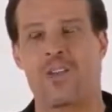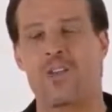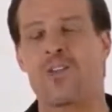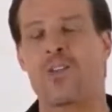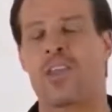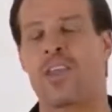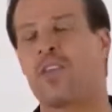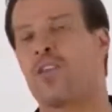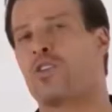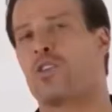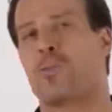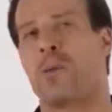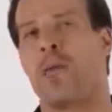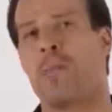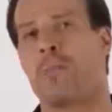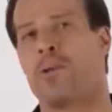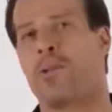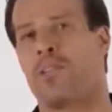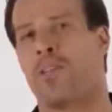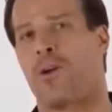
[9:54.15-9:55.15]
Now, do you think
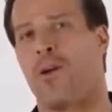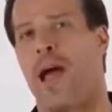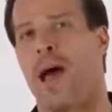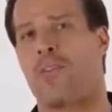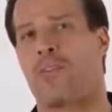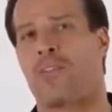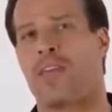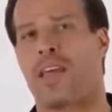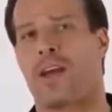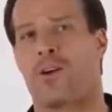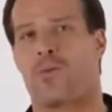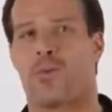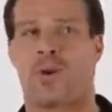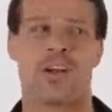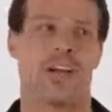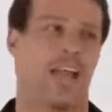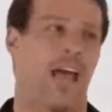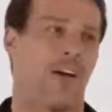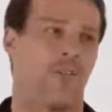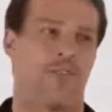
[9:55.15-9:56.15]
those people that are out
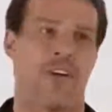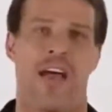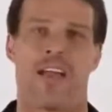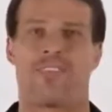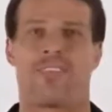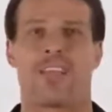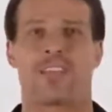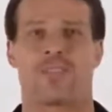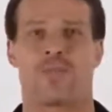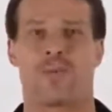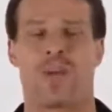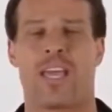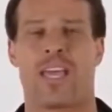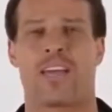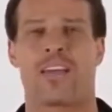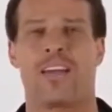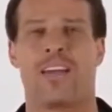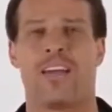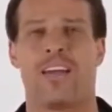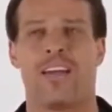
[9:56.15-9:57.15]
there working out 5 days a
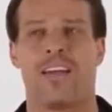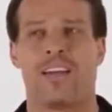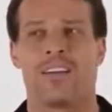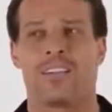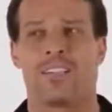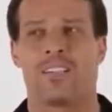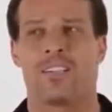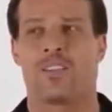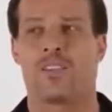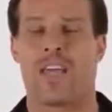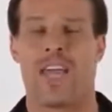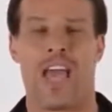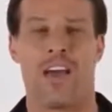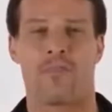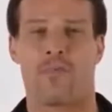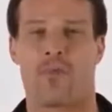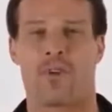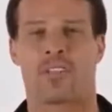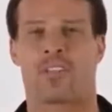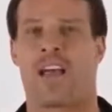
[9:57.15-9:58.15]
week, Do
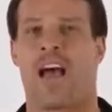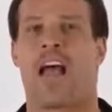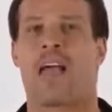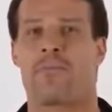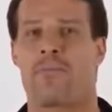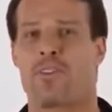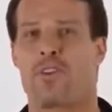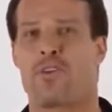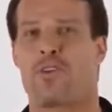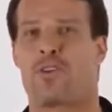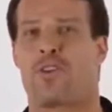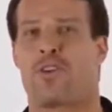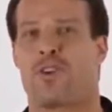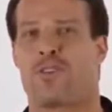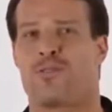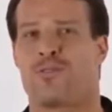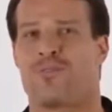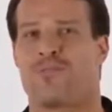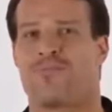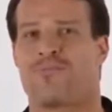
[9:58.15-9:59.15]
they have more time than you
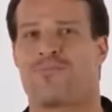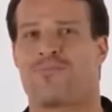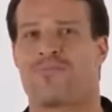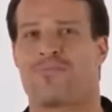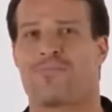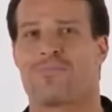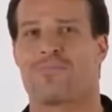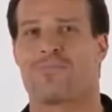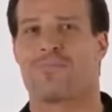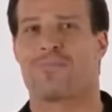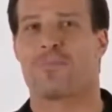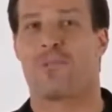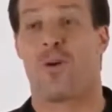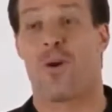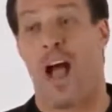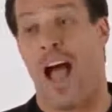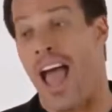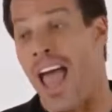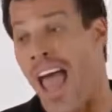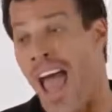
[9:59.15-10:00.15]
do?
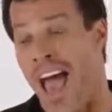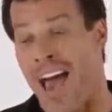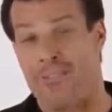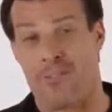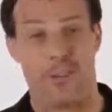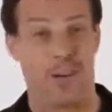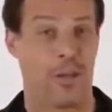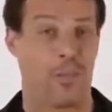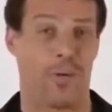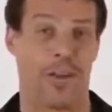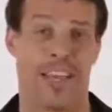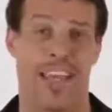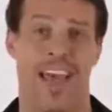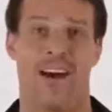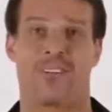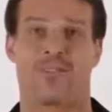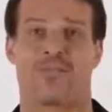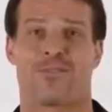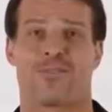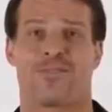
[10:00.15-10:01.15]
Or I have, or
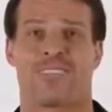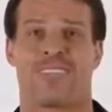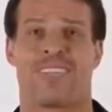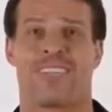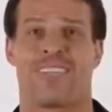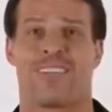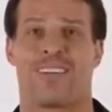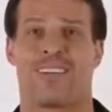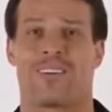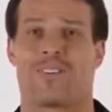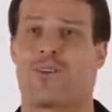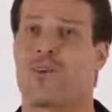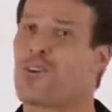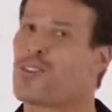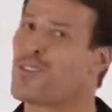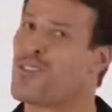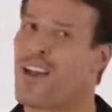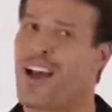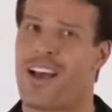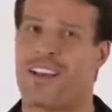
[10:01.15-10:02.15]
anybody else?
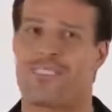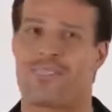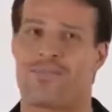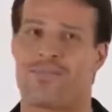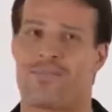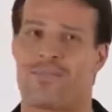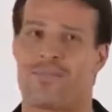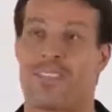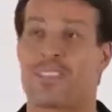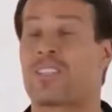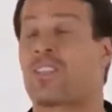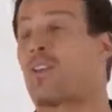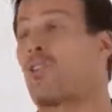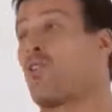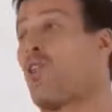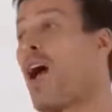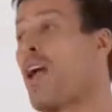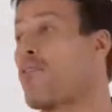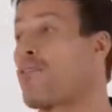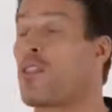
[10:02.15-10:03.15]
Of course not. Is
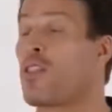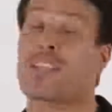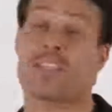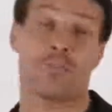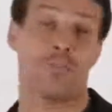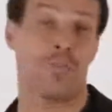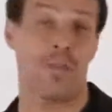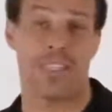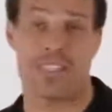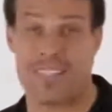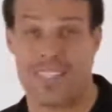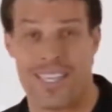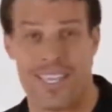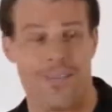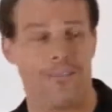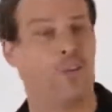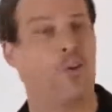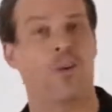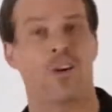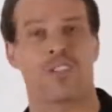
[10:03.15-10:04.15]
their life less
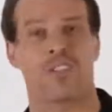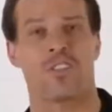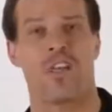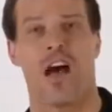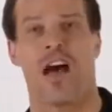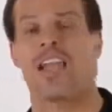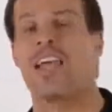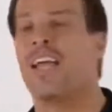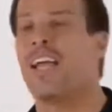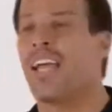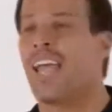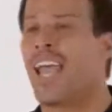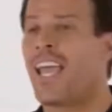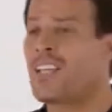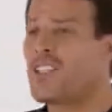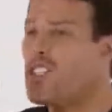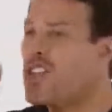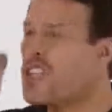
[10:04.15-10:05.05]
busy? Of course not.